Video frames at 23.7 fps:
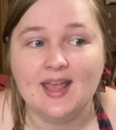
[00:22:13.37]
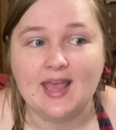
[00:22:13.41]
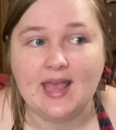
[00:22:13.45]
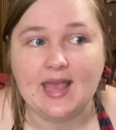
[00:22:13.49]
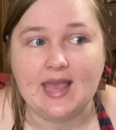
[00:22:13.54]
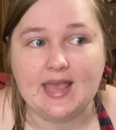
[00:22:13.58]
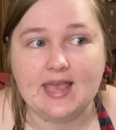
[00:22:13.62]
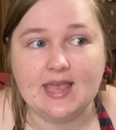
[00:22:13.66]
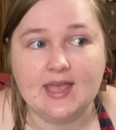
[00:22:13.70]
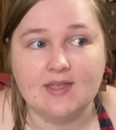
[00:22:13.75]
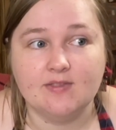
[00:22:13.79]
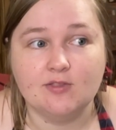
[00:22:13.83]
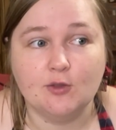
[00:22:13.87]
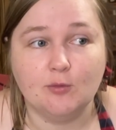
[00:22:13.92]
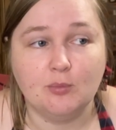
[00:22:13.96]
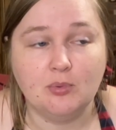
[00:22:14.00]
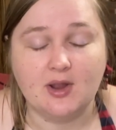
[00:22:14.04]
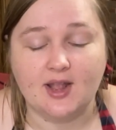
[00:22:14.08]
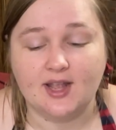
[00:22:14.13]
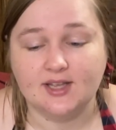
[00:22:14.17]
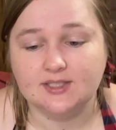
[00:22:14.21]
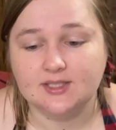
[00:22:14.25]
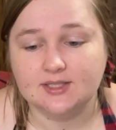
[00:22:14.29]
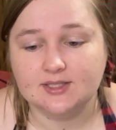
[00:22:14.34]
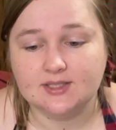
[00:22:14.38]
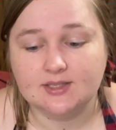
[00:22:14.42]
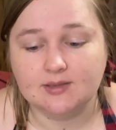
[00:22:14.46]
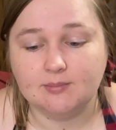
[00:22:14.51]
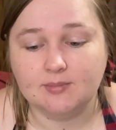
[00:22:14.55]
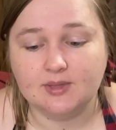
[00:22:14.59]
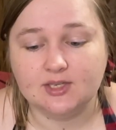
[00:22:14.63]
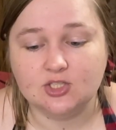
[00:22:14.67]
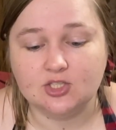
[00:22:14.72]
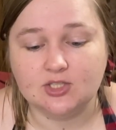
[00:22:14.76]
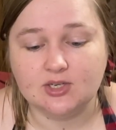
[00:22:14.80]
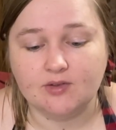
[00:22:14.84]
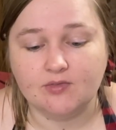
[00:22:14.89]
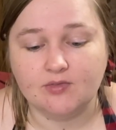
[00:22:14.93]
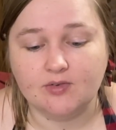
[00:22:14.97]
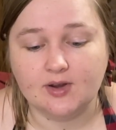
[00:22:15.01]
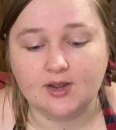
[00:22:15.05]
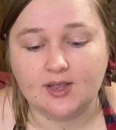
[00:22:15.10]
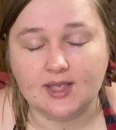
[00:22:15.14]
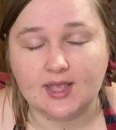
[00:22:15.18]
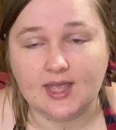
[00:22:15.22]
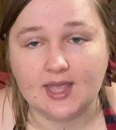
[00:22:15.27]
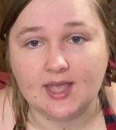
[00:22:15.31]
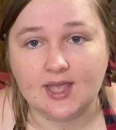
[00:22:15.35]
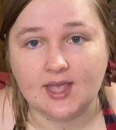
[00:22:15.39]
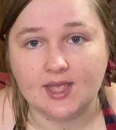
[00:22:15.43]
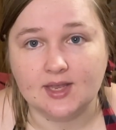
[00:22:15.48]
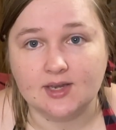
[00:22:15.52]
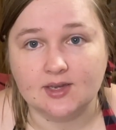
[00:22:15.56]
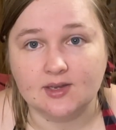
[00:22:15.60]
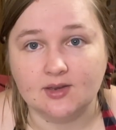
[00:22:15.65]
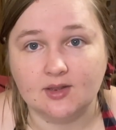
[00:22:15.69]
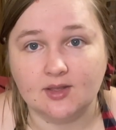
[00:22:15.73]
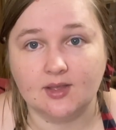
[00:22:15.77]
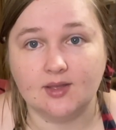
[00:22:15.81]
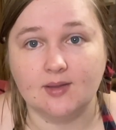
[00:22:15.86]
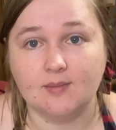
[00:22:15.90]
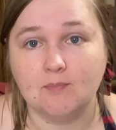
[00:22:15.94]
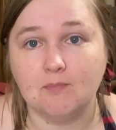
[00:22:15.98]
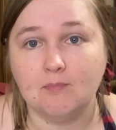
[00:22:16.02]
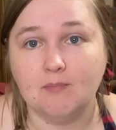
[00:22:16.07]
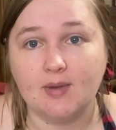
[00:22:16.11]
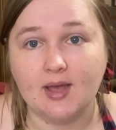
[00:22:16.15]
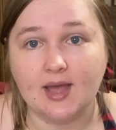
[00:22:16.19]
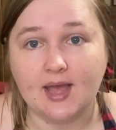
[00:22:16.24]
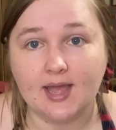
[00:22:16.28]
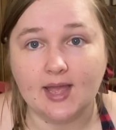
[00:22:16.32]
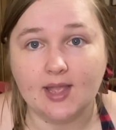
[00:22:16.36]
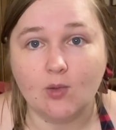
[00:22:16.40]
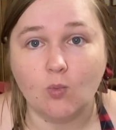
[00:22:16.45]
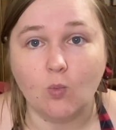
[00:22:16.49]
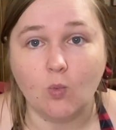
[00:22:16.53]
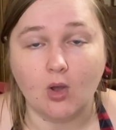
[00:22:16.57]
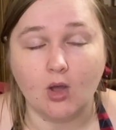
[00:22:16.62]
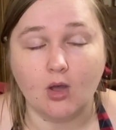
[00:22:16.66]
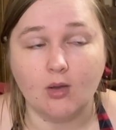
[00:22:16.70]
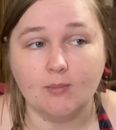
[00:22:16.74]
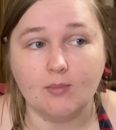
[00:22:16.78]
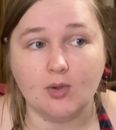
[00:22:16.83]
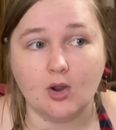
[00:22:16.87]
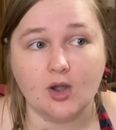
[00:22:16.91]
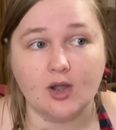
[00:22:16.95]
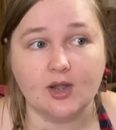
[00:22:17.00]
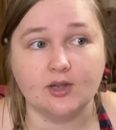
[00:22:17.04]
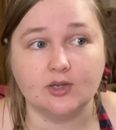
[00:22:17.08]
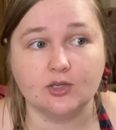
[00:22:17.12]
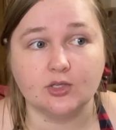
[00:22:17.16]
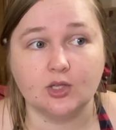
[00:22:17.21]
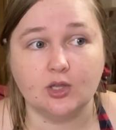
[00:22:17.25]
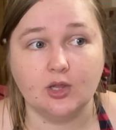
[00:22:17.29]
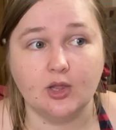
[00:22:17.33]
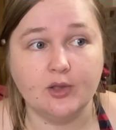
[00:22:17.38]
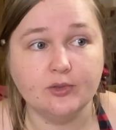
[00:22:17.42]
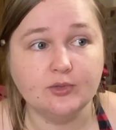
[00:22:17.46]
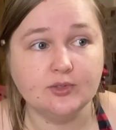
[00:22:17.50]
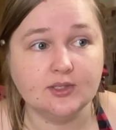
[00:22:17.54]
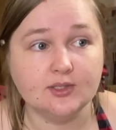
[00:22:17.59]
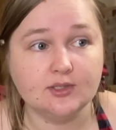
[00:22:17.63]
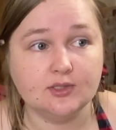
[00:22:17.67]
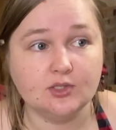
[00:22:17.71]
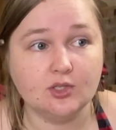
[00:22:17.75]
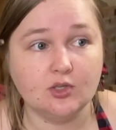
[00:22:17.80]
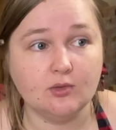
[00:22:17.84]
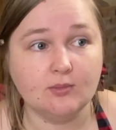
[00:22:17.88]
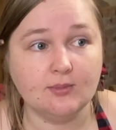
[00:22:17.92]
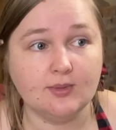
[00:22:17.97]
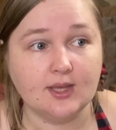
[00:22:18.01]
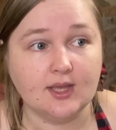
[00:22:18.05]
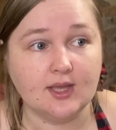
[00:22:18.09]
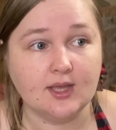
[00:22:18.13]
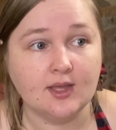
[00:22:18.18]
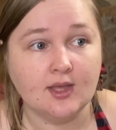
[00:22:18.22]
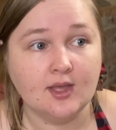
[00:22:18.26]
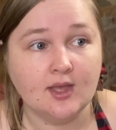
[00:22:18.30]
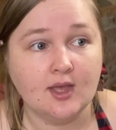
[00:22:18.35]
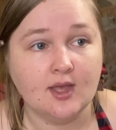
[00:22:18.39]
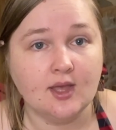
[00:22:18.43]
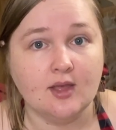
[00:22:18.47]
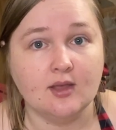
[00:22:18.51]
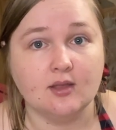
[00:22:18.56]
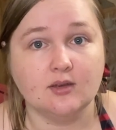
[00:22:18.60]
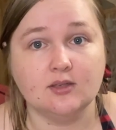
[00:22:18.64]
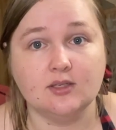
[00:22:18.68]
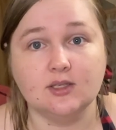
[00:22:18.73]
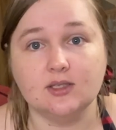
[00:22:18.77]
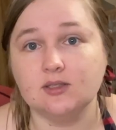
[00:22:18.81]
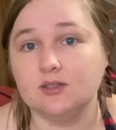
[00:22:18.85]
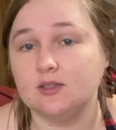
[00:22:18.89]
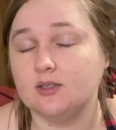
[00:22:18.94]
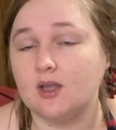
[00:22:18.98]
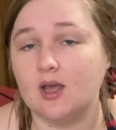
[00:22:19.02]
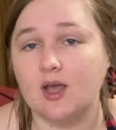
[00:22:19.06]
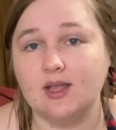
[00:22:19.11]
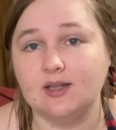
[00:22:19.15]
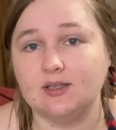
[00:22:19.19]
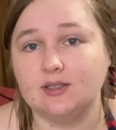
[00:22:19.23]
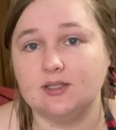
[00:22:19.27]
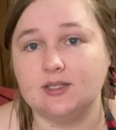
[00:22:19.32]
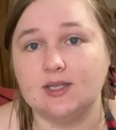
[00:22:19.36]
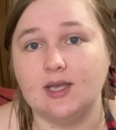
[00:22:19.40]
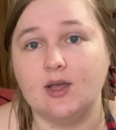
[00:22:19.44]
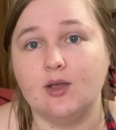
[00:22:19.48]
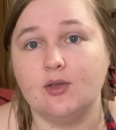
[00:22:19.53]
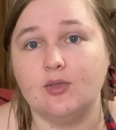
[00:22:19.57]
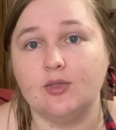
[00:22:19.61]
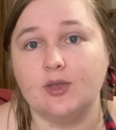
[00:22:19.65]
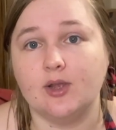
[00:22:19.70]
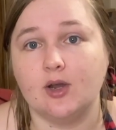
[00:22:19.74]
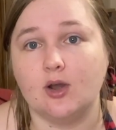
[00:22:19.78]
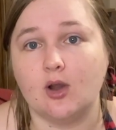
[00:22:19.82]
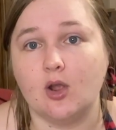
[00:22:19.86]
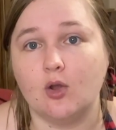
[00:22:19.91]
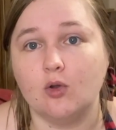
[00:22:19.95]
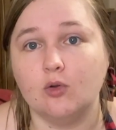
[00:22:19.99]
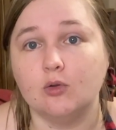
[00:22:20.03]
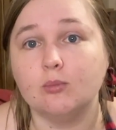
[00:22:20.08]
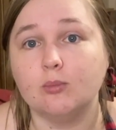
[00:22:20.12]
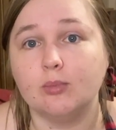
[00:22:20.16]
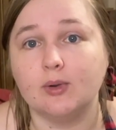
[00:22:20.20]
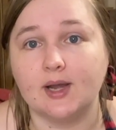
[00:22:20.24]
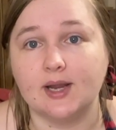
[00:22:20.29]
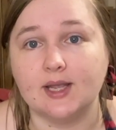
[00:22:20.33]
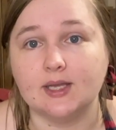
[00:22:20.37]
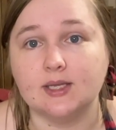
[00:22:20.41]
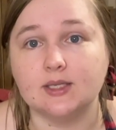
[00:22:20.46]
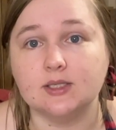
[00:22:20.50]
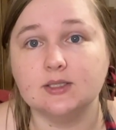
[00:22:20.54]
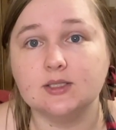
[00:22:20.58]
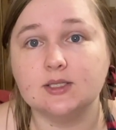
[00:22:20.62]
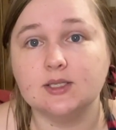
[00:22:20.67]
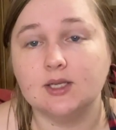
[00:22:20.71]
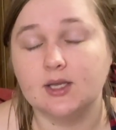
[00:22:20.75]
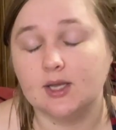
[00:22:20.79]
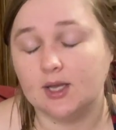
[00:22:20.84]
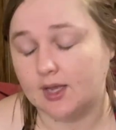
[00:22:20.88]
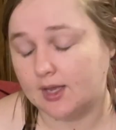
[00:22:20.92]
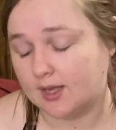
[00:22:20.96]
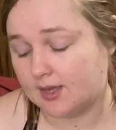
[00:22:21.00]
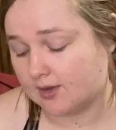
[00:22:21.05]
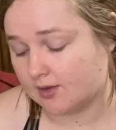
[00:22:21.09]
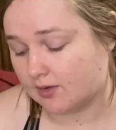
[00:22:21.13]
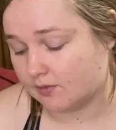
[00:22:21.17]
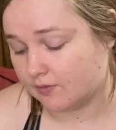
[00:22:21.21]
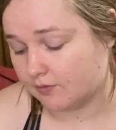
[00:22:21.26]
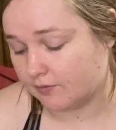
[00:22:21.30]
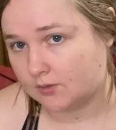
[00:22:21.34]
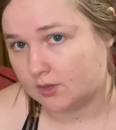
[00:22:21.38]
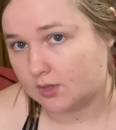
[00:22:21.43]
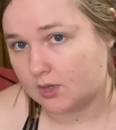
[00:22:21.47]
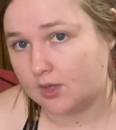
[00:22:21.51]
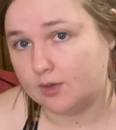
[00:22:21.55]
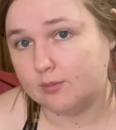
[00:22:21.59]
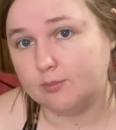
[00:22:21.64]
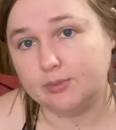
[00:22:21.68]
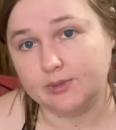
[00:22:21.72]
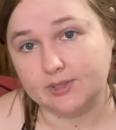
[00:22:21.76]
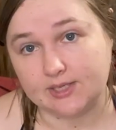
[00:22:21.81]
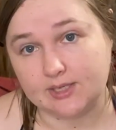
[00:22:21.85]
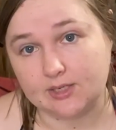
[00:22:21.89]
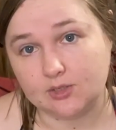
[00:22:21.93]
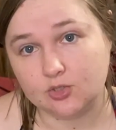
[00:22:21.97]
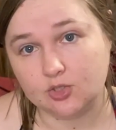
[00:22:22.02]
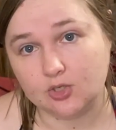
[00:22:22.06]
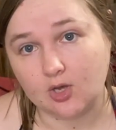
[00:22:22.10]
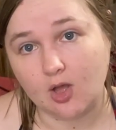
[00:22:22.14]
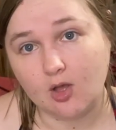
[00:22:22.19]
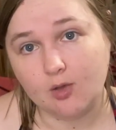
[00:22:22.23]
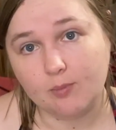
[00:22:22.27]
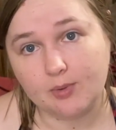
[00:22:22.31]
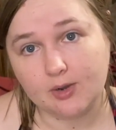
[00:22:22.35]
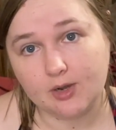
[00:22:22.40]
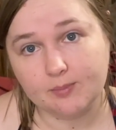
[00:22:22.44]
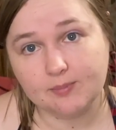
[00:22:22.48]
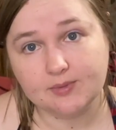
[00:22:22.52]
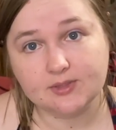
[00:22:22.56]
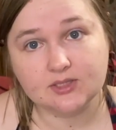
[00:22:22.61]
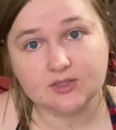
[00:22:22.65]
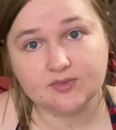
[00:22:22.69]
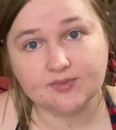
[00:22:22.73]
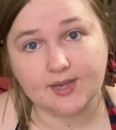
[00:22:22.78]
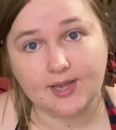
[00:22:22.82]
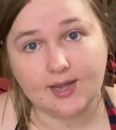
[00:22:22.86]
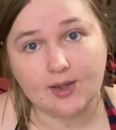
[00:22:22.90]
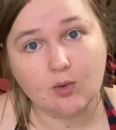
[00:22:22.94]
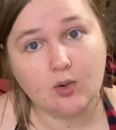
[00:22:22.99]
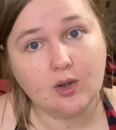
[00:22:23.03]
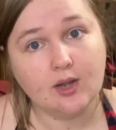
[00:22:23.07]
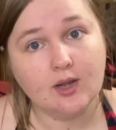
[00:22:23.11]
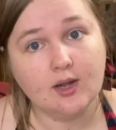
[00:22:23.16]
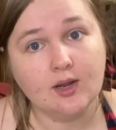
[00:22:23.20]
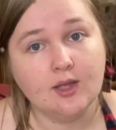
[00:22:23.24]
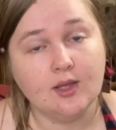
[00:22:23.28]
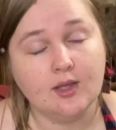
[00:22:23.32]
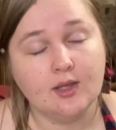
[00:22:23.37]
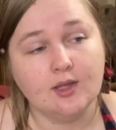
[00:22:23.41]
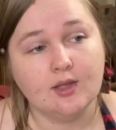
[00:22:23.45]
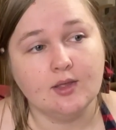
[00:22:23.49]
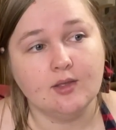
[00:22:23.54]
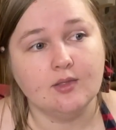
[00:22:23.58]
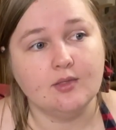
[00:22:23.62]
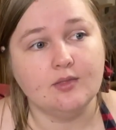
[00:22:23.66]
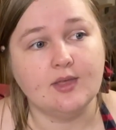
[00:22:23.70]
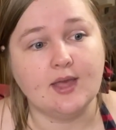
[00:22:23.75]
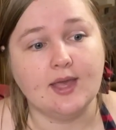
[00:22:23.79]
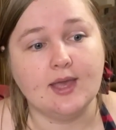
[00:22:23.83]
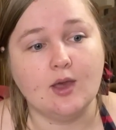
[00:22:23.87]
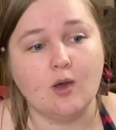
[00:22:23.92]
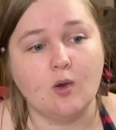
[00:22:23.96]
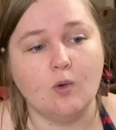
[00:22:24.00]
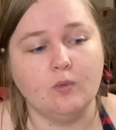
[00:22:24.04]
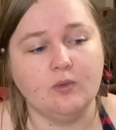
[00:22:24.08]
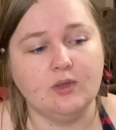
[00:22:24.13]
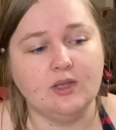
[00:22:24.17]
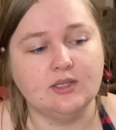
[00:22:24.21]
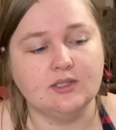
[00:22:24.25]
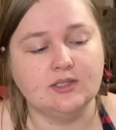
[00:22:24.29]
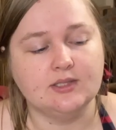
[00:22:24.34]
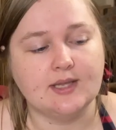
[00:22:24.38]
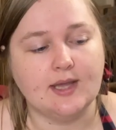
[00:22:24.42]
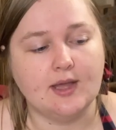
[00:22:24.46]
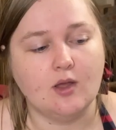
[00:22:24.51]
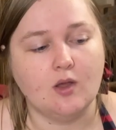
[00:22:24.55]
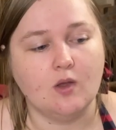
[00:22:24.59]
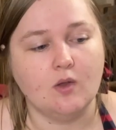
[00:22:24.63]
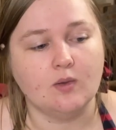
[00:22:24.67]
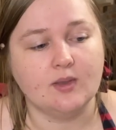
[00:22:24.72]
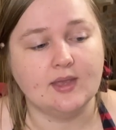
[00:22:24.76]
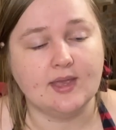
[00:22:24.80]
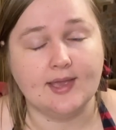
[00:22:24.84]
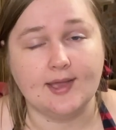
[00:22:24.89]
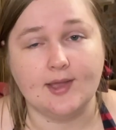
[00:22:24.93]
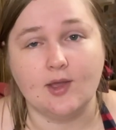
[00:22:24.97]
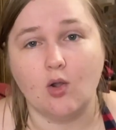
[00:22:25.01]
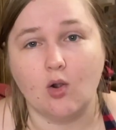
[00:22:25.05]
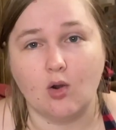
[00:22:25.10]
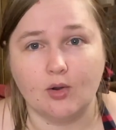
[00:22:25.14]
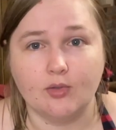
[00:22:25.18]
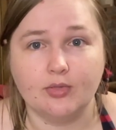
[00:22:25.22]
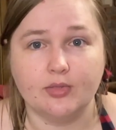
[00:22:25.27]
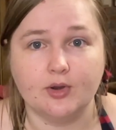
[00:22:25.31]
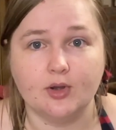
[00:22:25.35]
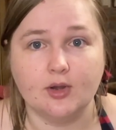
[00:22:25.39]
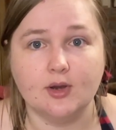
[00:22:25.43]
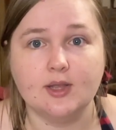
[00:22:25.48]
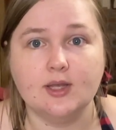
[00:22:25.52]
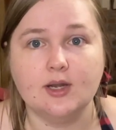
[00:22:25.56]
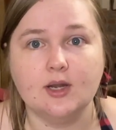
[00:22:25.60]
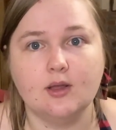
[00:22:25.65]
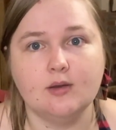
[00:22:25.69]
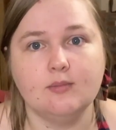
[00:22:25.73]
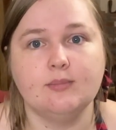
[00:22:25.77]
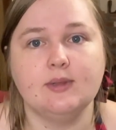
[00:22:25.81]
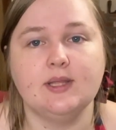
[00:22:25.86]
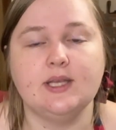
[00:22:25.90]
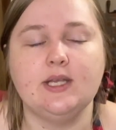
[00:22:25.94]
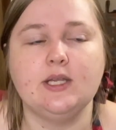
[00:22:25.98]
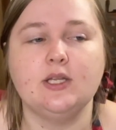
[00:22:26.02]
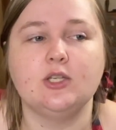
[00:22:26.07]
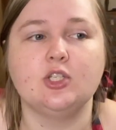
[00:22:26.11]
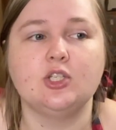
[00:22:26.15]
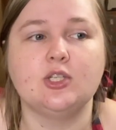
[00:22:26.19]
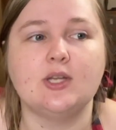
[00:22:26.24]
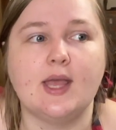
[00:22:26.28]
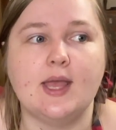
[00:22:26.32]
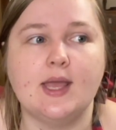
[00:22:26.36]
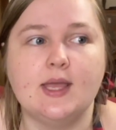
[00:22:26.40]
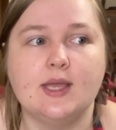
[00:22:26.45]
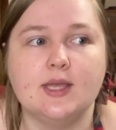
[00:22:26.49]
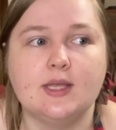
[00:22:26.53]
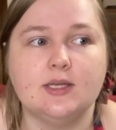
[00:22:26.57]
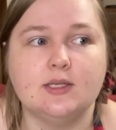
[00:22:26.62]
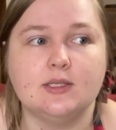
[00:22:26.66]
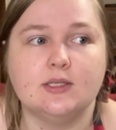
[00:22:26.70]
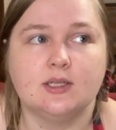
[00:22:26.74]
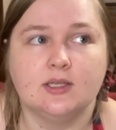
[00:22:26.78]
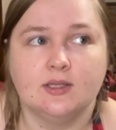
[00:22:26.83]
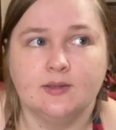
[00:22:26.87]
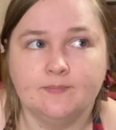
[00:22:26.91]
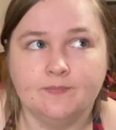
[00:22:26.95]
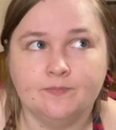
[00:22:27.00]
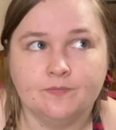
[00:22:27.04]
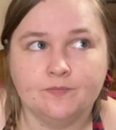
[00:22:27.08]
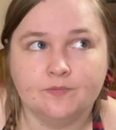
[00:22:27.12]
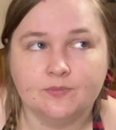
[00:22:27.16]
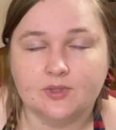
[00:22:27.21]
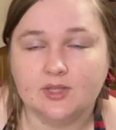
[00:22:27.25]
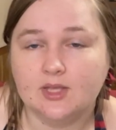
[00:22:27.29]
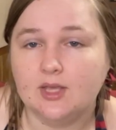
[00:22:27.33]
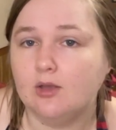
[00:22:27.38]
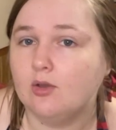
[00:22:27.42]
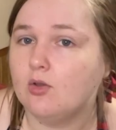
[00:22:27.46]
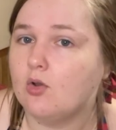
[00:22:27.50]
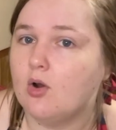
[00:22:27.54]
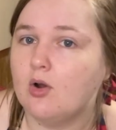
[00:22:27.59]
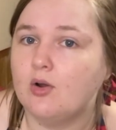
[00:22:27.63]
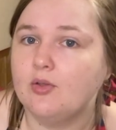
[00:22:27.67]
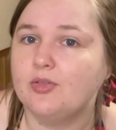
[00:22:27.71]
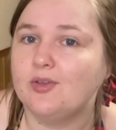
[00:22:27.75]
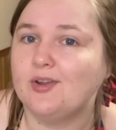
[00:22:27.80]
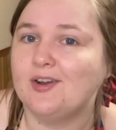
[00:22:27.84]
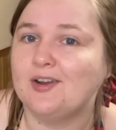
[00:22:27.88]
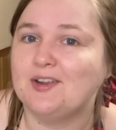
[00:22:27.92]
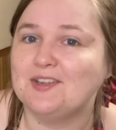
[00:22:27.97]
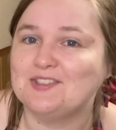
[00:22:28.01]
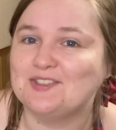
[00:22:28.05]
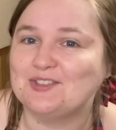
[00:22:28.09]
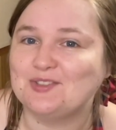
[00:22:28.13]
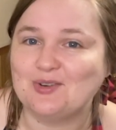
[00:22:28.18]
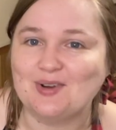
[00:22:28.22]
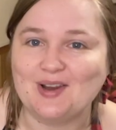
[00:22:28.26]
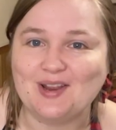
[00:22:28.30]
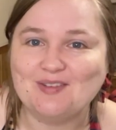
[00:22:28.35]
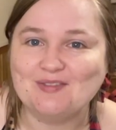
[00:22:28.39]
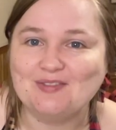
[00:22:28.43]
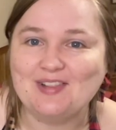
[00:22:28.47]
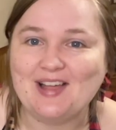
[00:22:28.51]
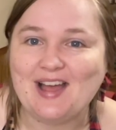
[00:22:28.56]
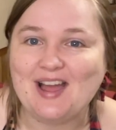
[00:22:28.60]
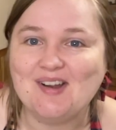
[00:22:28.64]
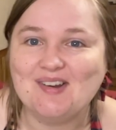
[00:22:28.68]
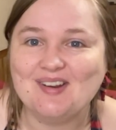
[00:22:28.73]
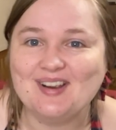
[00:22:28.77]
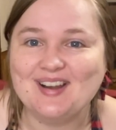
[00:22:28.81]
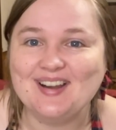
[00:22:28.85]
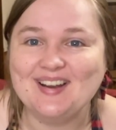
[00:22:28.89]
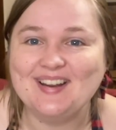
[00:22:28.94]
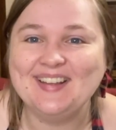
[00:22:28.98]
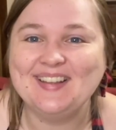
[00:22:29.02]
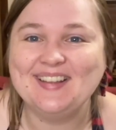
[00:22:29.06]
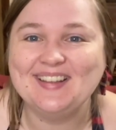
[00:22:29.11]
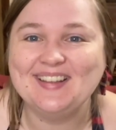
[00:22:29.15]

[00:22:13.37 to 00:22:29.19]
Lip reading: And the price isn't much different, and my Walmart closest to me does not sell their own brand of unbleached all-purpose flour. They only sell King Arthur in unbleached, and King Arthur is great flour,